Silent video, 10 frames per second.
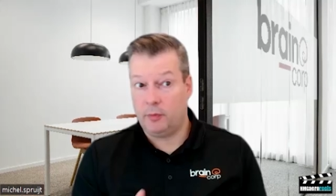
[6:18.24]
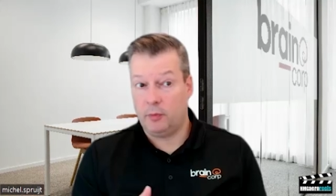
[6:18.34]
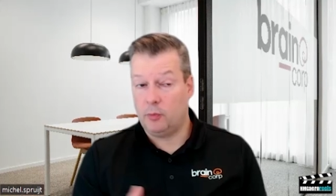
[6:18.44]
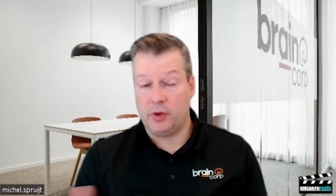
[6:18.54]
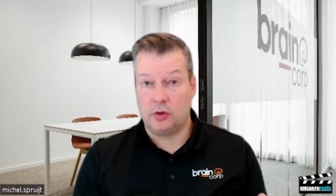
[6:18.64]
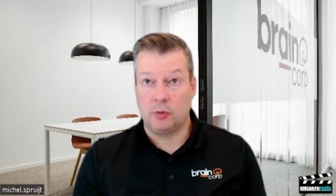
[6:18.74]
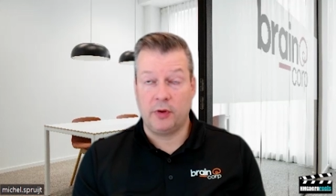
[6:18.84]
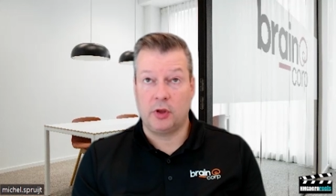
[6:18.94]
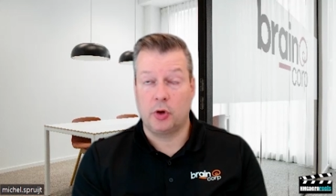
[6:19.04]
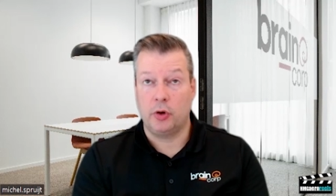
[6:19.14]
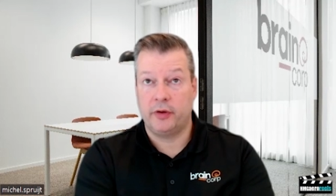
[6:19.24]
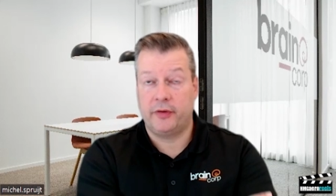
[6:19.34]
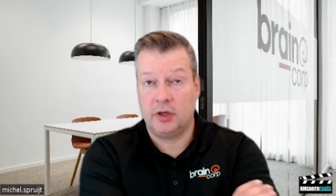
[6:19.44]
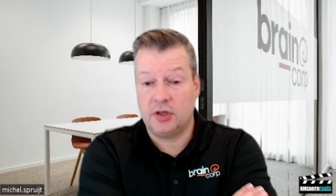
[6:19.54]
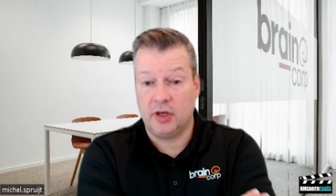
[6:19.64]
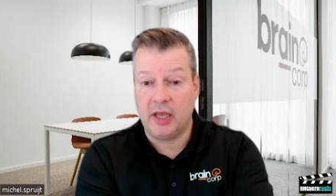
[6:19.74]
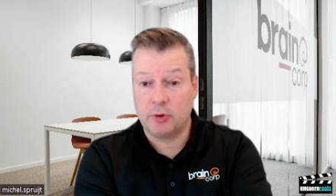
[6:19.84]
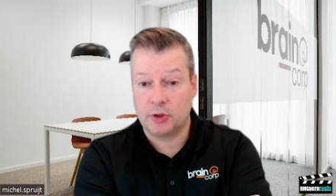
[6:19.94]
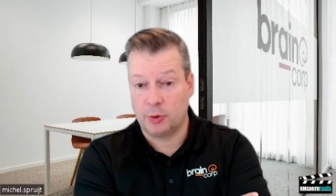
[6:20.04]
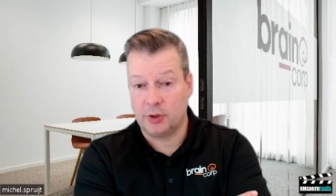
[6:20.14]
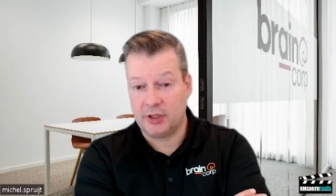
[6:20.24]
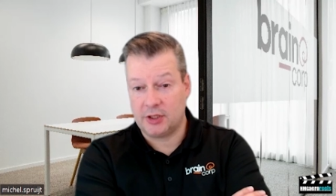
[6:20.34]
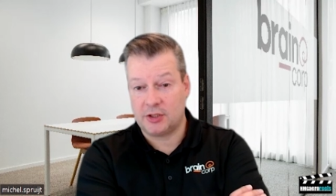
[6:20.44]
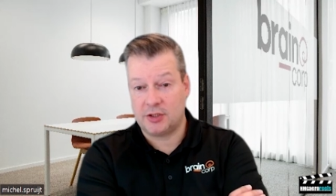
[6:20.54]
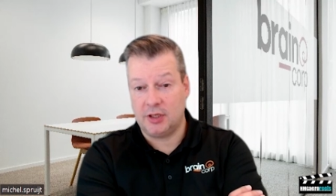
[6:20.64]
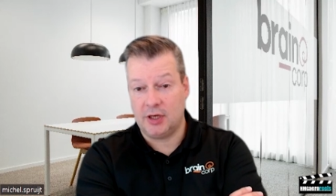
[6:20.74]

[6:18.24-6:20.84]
with the current labor shortage, it's